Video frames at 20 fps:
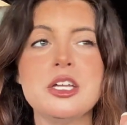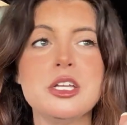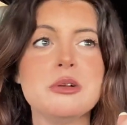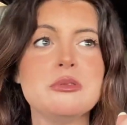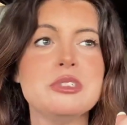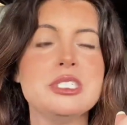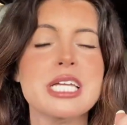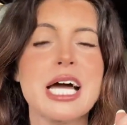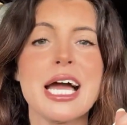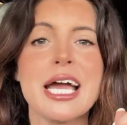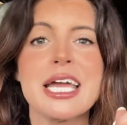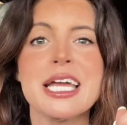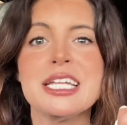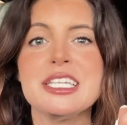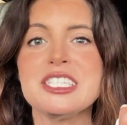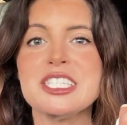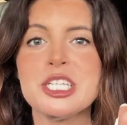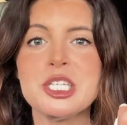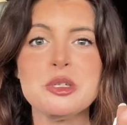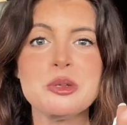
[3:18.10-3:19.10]
Diets
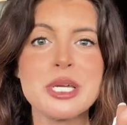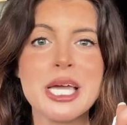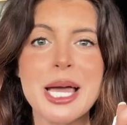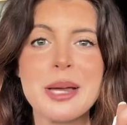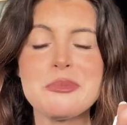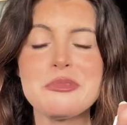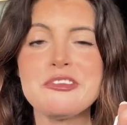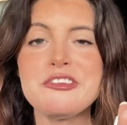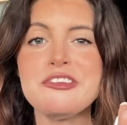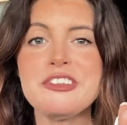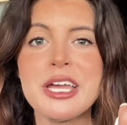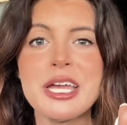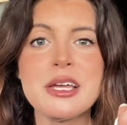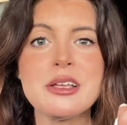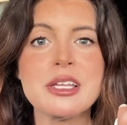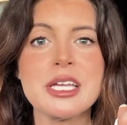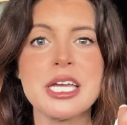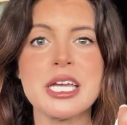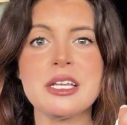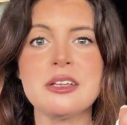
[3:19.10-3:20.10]
that you kept
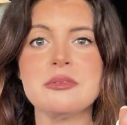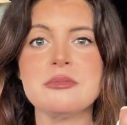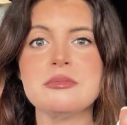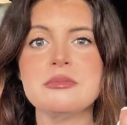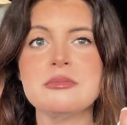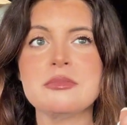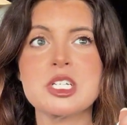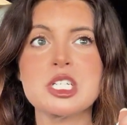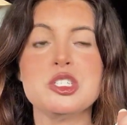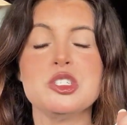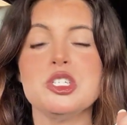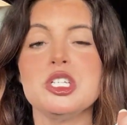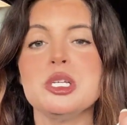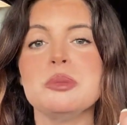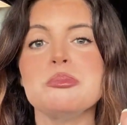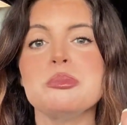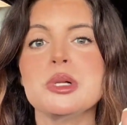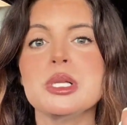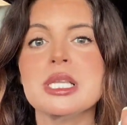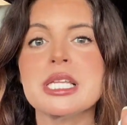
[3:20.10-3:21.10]
failing because you
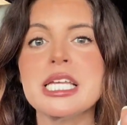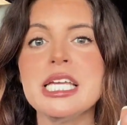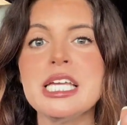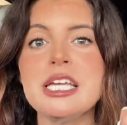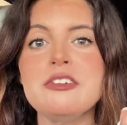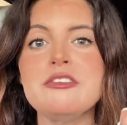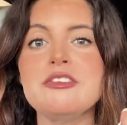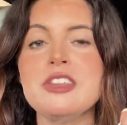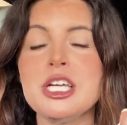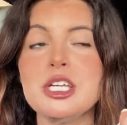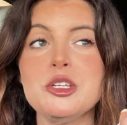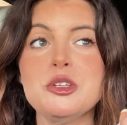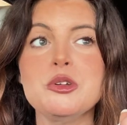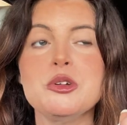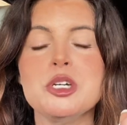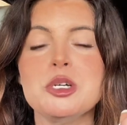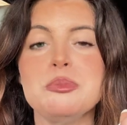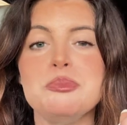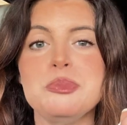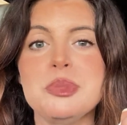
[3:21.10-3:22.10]
didn't believe that you
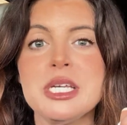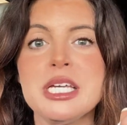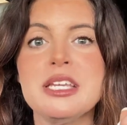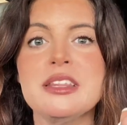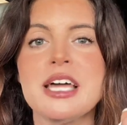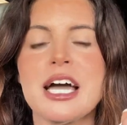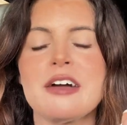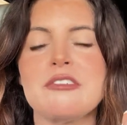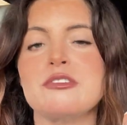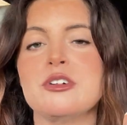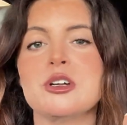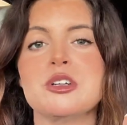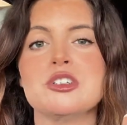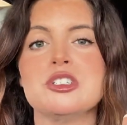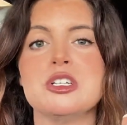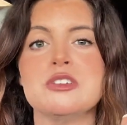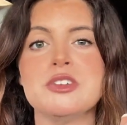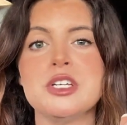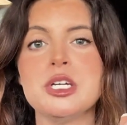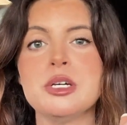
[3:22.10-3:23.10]
could be that version
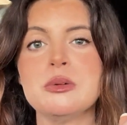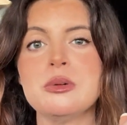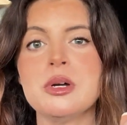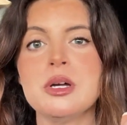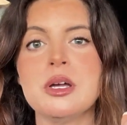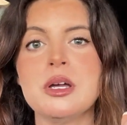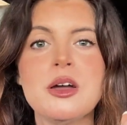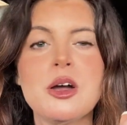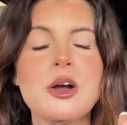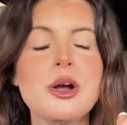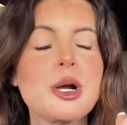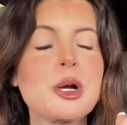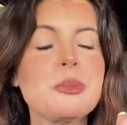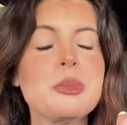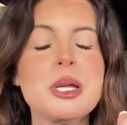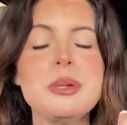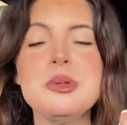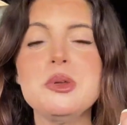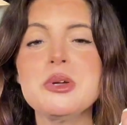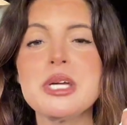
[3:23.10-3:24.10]
of you. Or
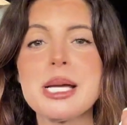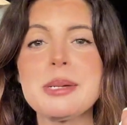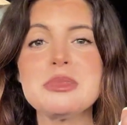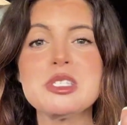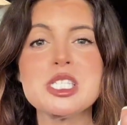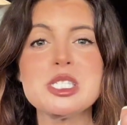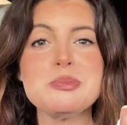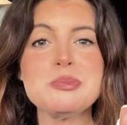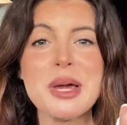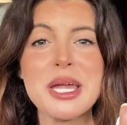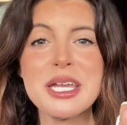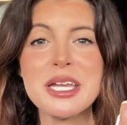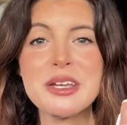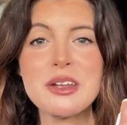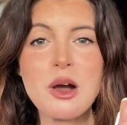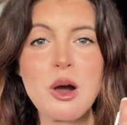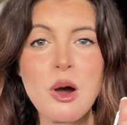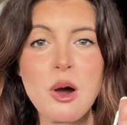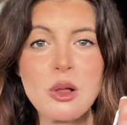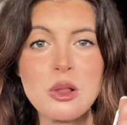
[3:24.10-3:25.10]
maybe you kept spending
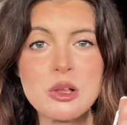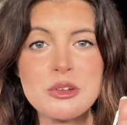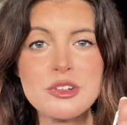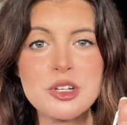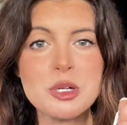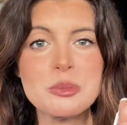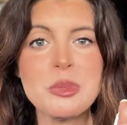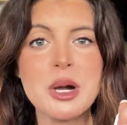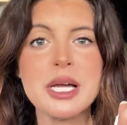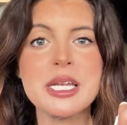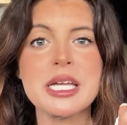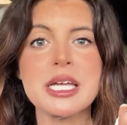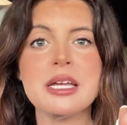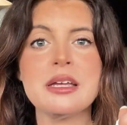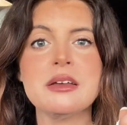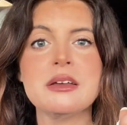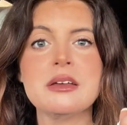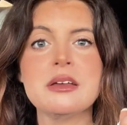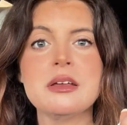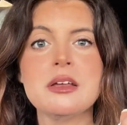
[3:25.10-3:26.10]
all of your money,
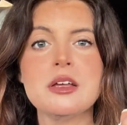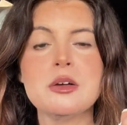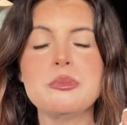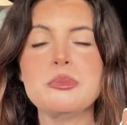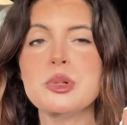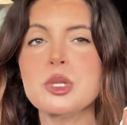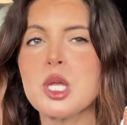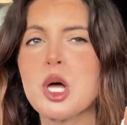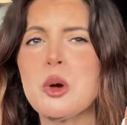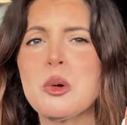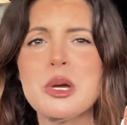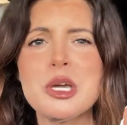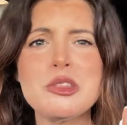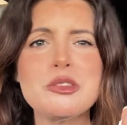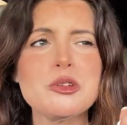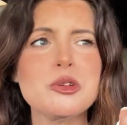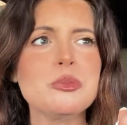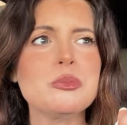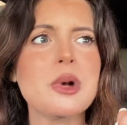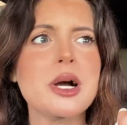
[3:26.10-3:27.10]
blowing
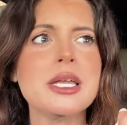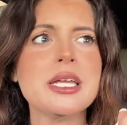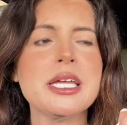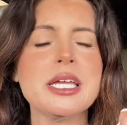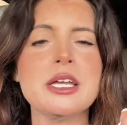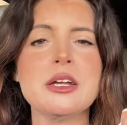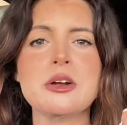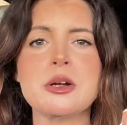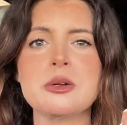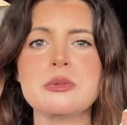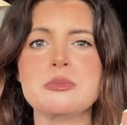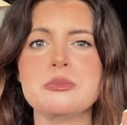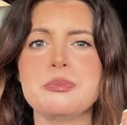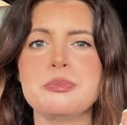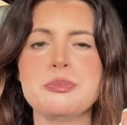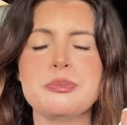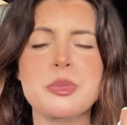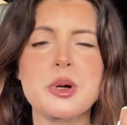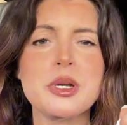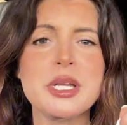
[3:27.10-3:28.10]
through money, or
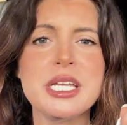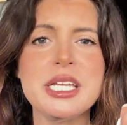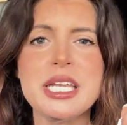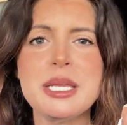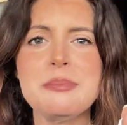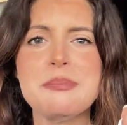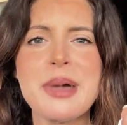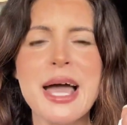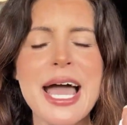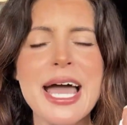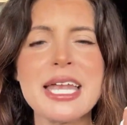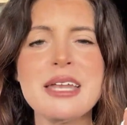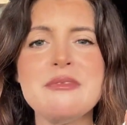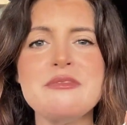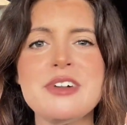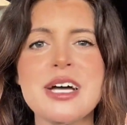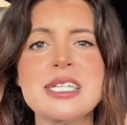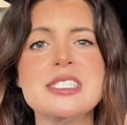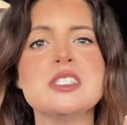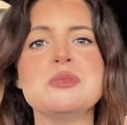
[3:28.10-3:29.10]
putting in bad
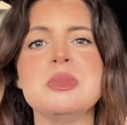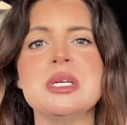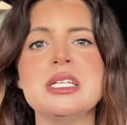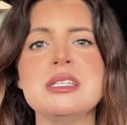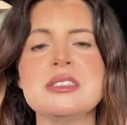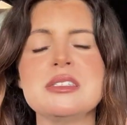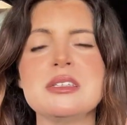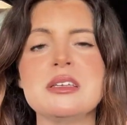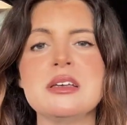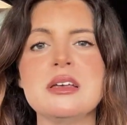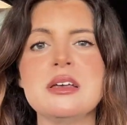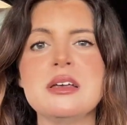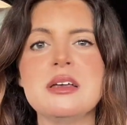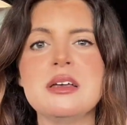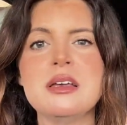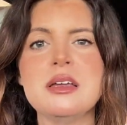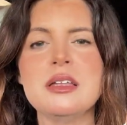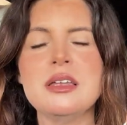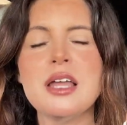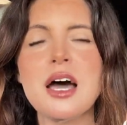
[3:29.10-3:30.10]
investments,
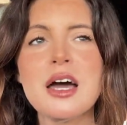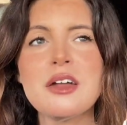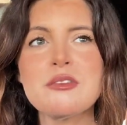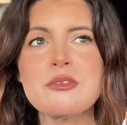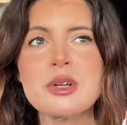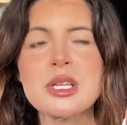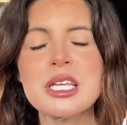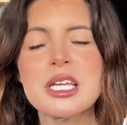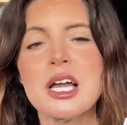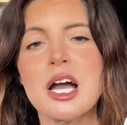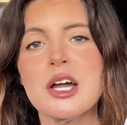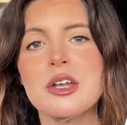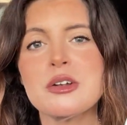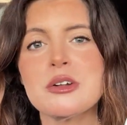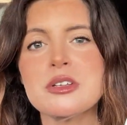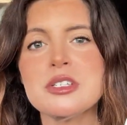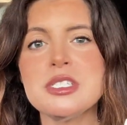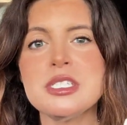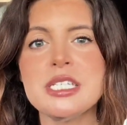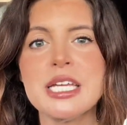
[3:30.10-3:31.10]
not really
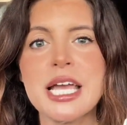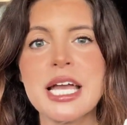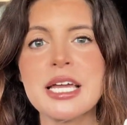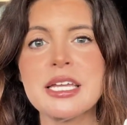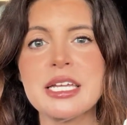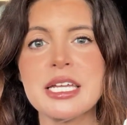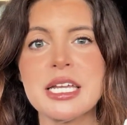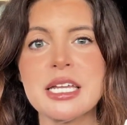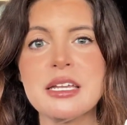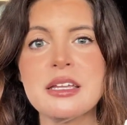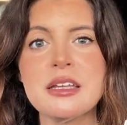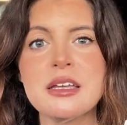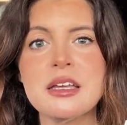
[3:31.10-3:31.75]
understanding